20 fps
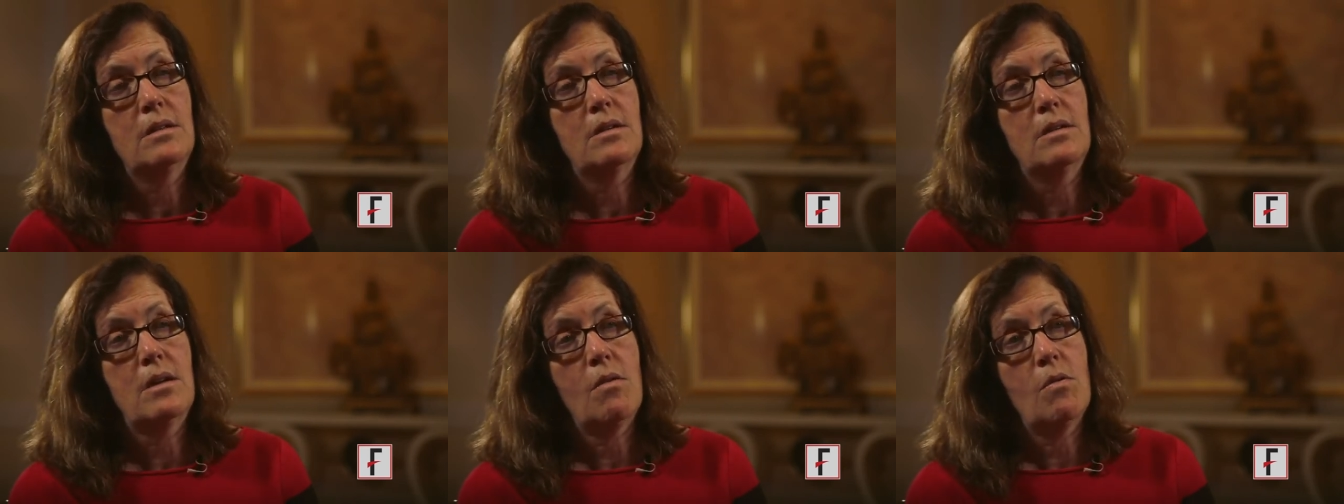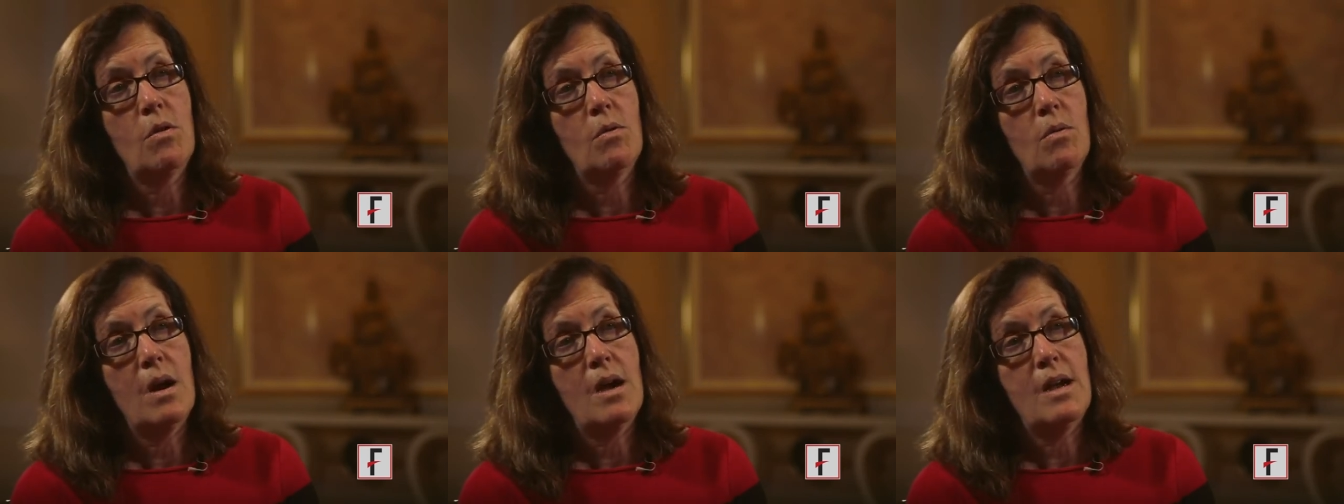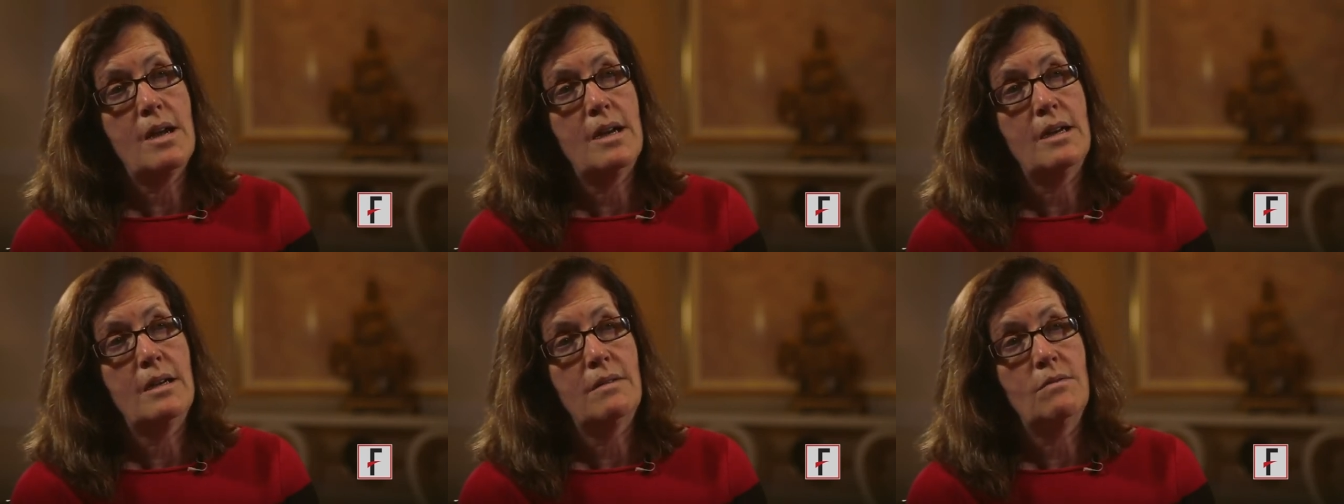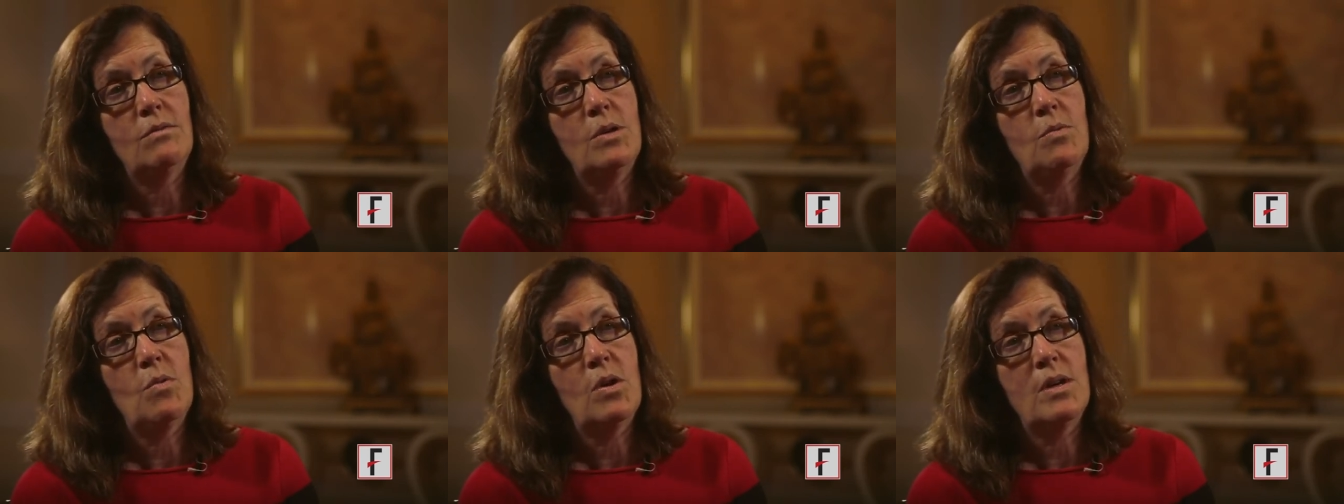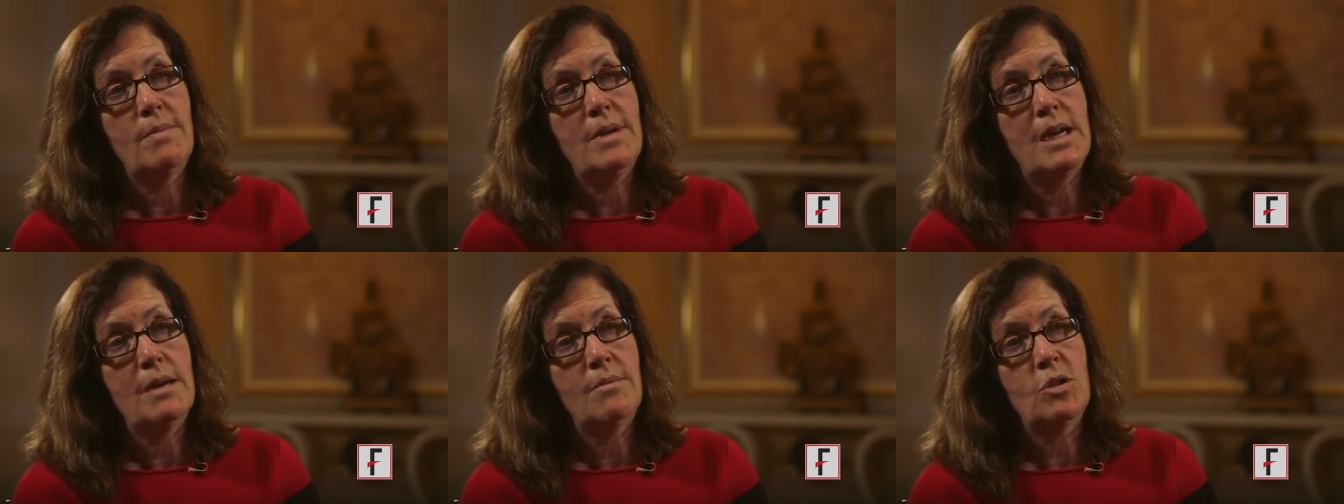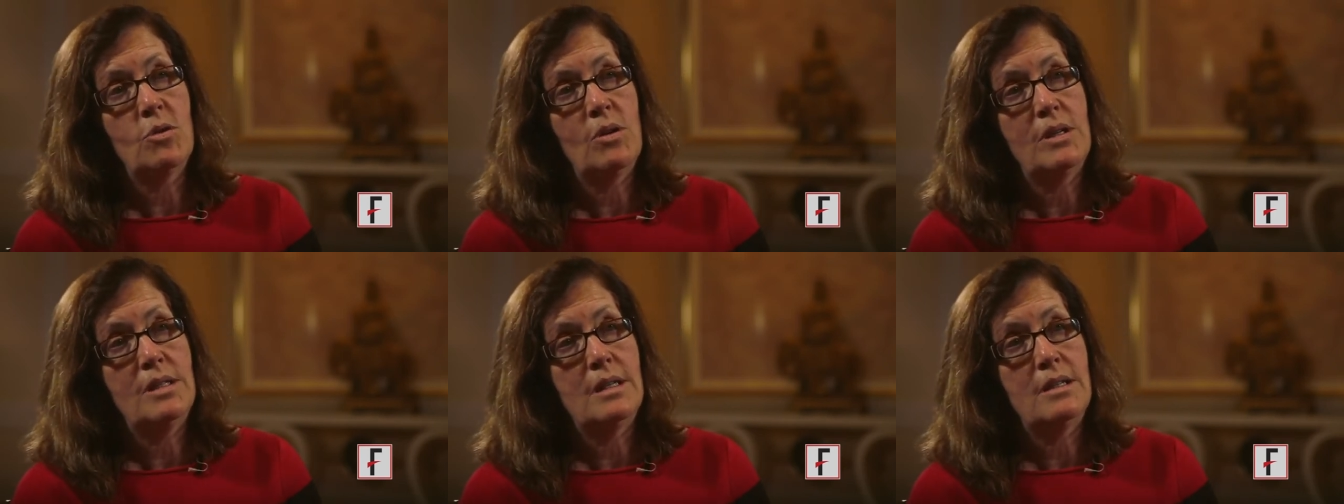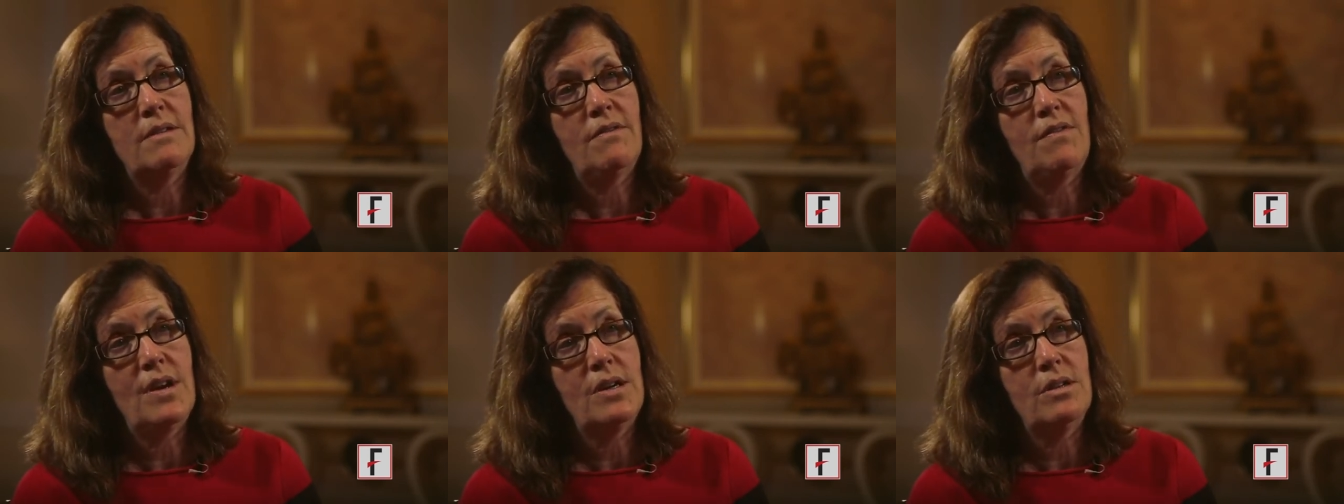go awry, and we want to be able to
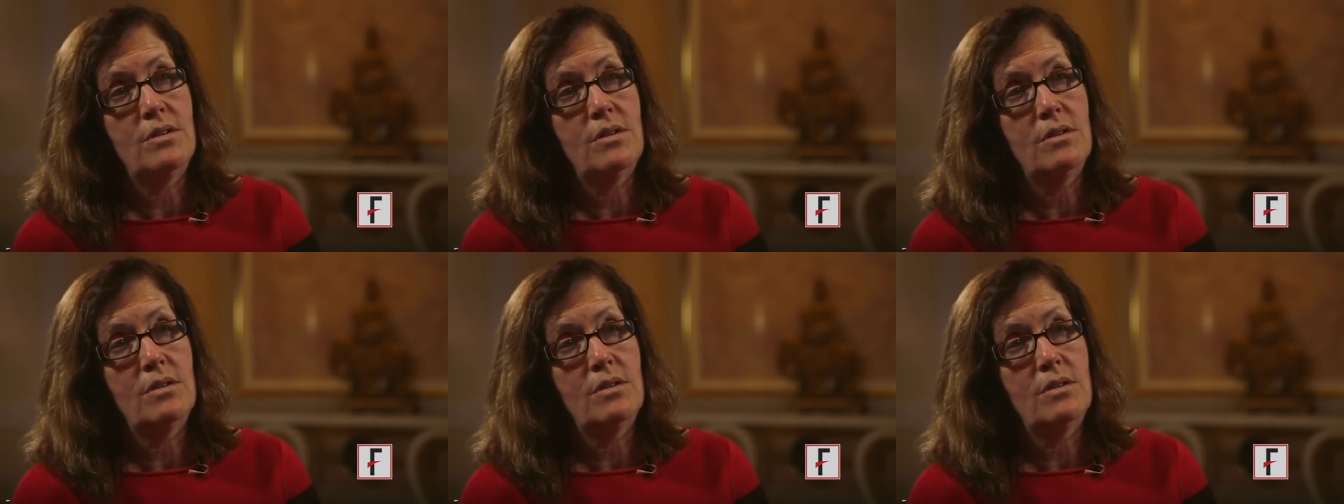identify it